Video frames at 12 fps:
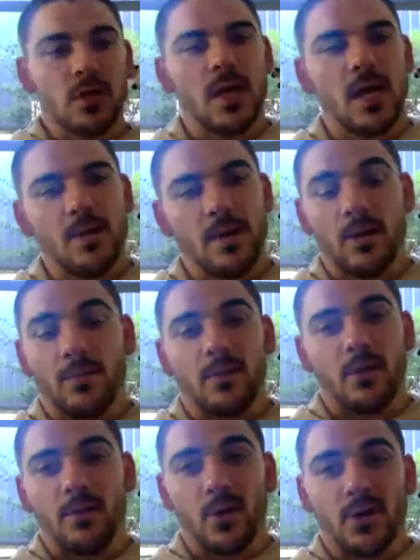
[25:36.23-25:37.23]

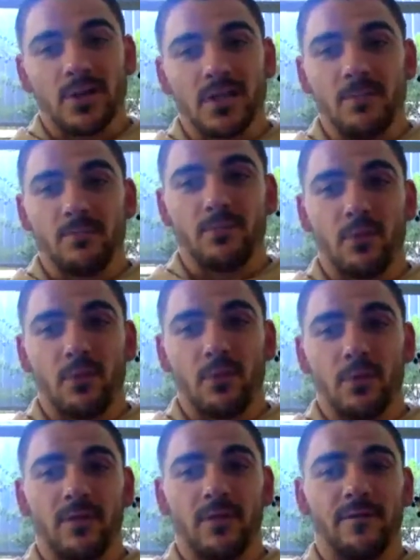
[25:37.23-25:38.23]
I'll be honest.
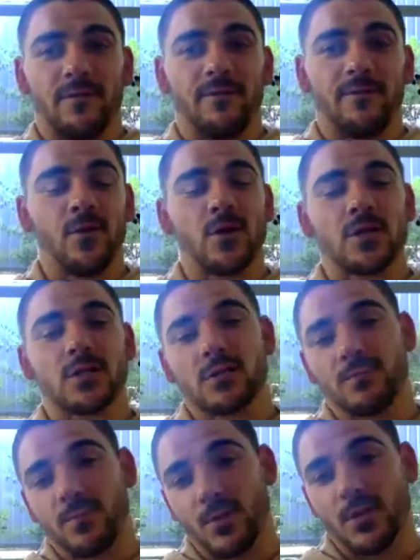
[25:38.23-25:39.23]
I'm probably the
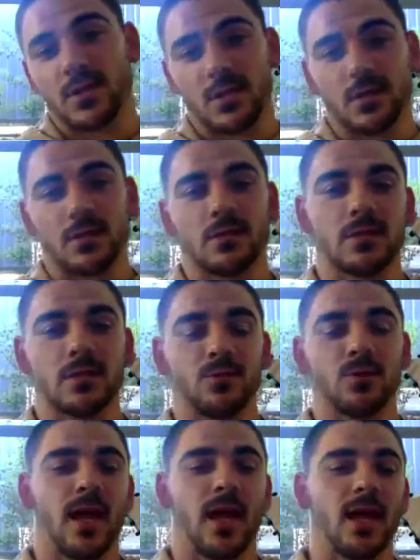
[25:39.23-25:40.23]
first person to
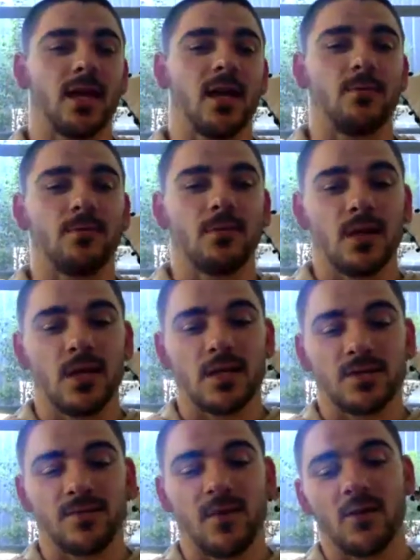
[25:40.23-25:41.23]
put their hand up as
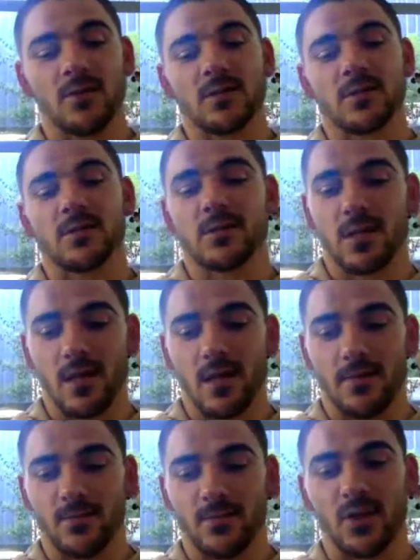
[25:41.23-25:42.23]
far as
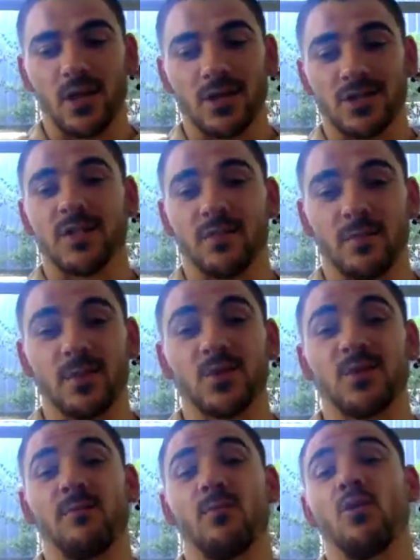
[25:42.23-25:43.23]
I should definitely be
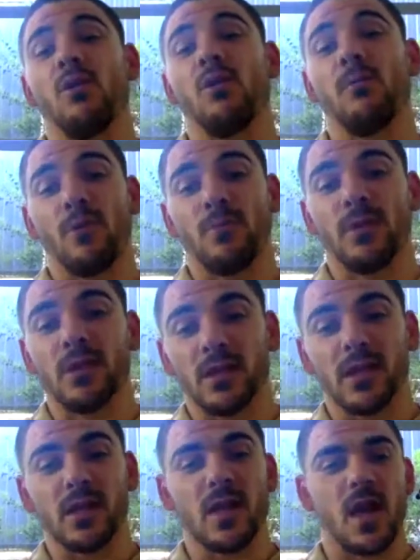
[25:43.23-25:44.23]
doing more
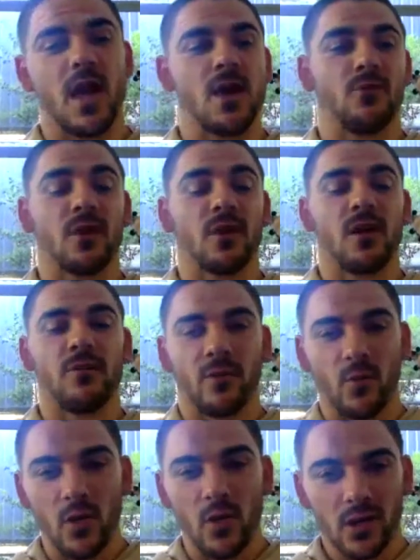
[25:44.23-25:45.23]
mobility and
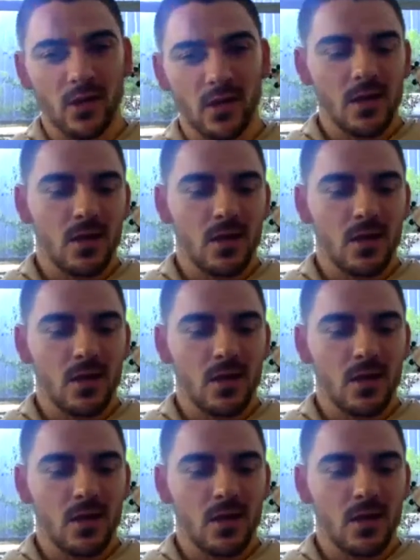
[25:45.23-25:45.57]
recovery work.